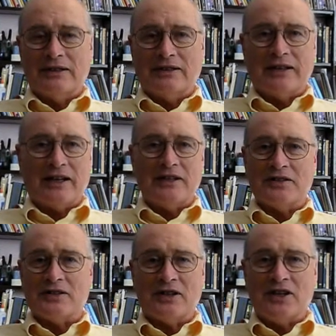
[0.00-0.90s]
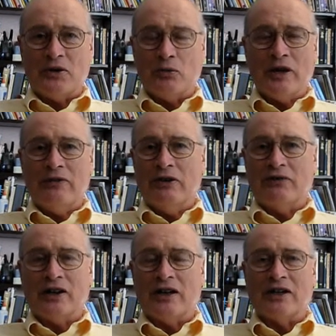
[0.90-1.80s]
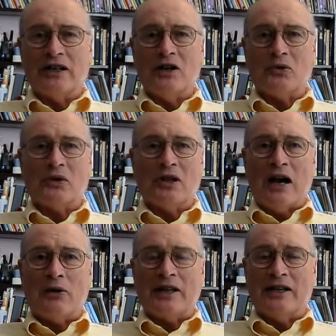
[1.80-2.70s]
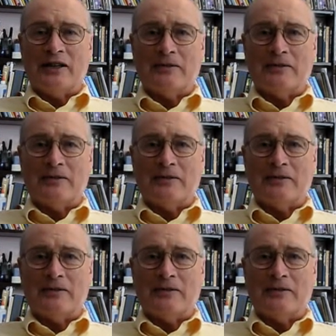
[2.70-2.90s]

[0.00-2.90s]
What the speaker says: That is, to get rid of infinity. Don't allow it in.